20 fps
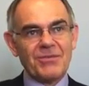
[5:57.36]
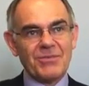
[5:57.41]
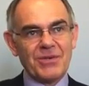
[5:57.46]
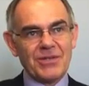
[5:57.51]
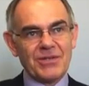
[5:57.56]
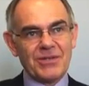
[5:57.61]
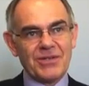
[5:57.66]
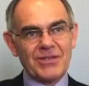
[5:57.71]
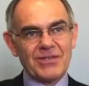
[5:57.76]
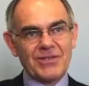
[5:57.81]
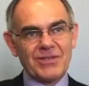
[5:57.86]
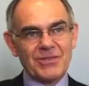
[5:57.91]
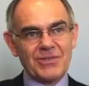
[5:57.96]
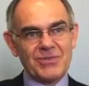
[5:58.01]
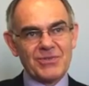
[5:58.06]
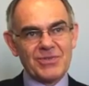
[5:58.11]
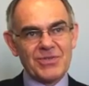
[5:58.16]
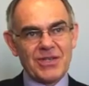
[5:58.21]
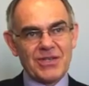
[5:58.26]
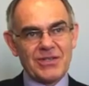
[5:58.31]
ability to
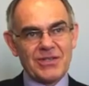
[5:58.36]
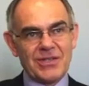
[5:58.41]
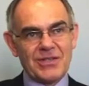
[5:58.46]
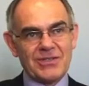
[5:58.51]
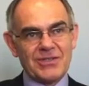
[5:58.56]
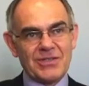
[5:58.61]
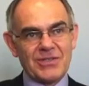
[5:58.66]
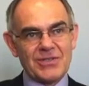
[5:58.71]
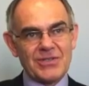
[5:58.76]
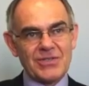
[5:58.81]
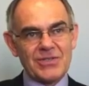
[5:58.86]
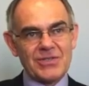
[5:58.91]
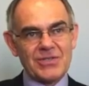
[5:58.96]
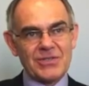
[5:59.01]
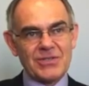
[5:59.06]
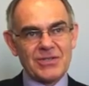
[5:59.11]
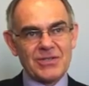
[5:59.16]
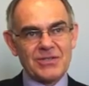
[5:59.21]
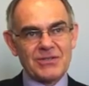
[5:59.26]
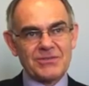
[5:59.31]
lose that
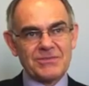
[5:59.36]
toxicity.